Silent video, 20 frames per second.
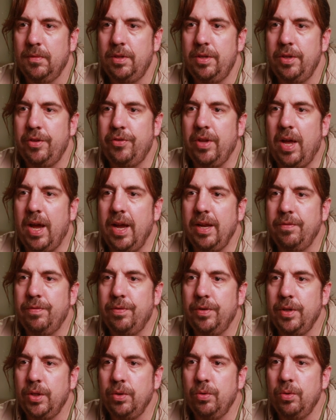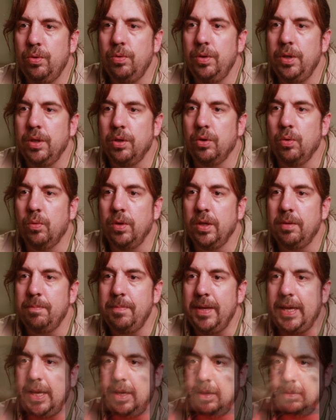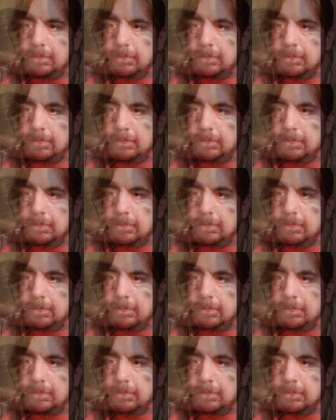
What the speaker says: decide for you who you're going to be.